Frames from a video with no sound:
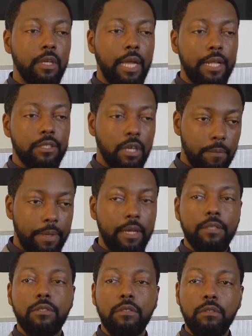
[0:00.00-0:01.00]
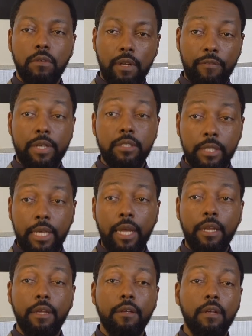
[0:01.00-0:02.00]
It took me into
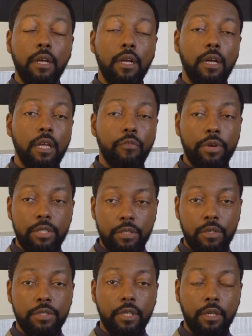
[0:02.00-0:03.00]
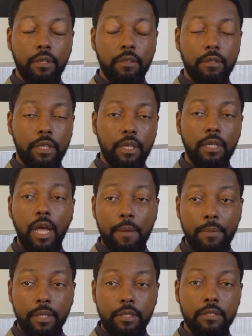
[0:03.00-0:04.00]
investigating and researching the
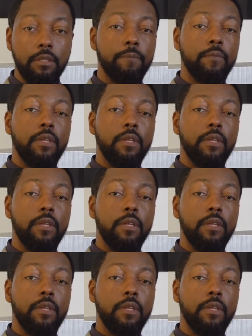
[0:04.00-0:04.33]
anomalies.